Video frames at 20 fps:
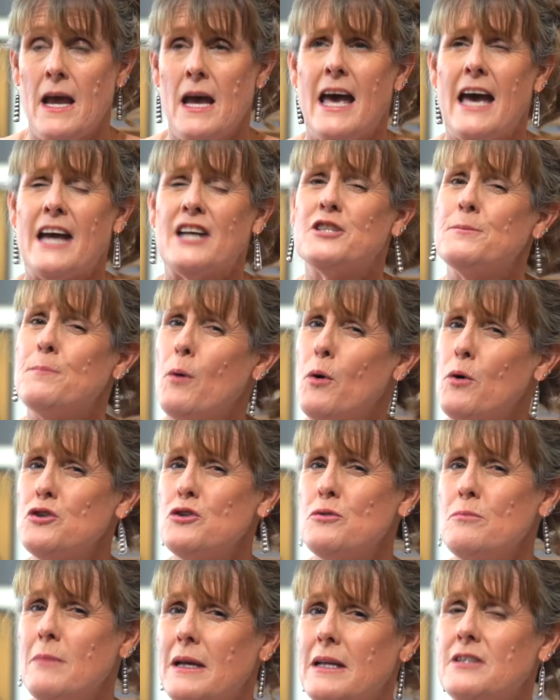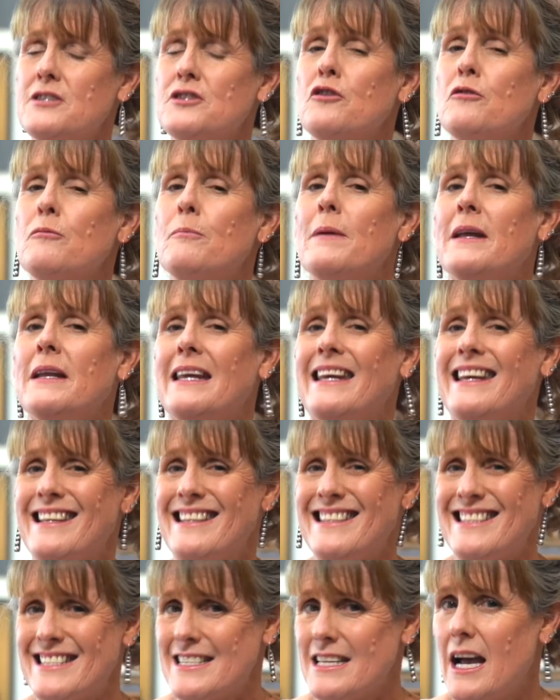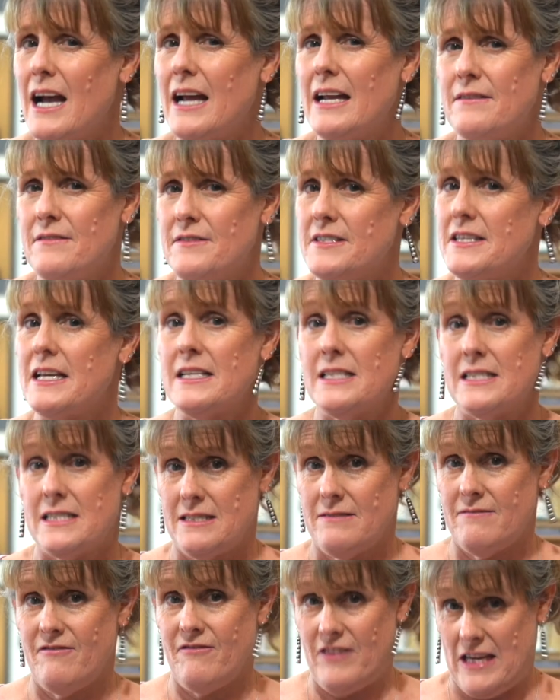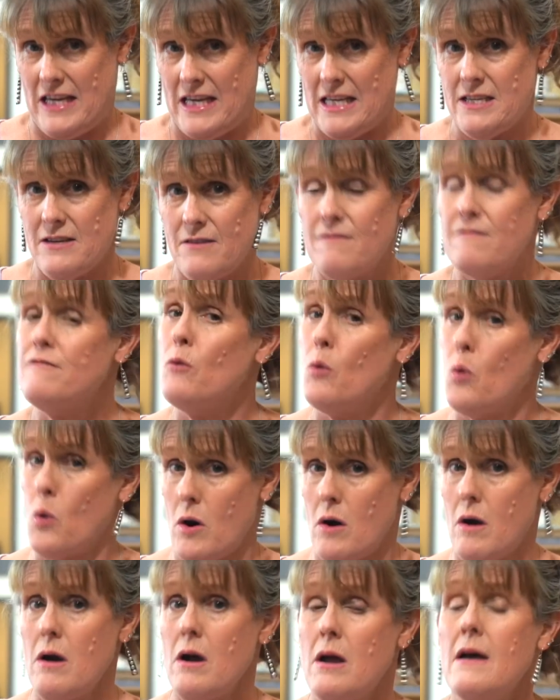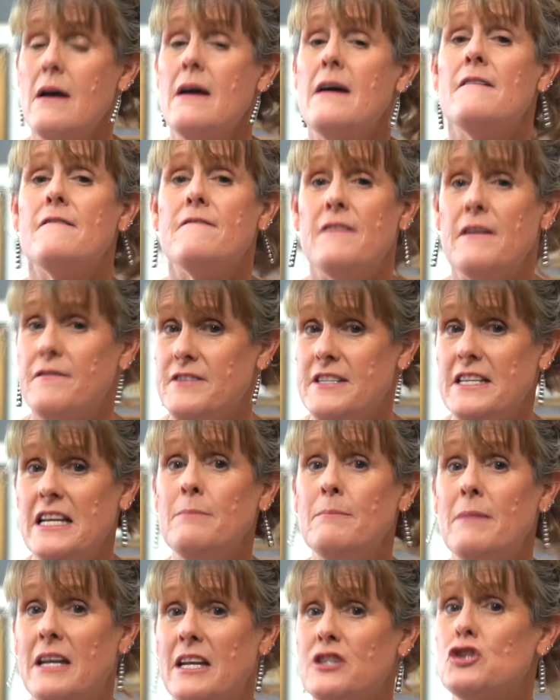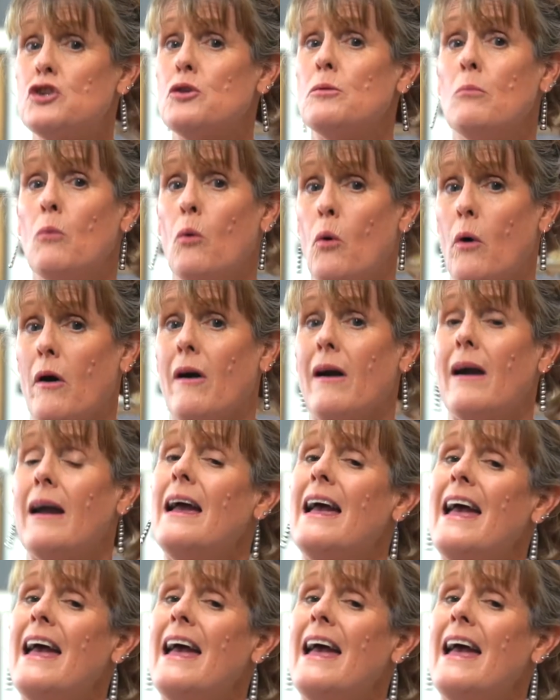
Exposure means you've been inside of 6 feet for 15 minutes or more,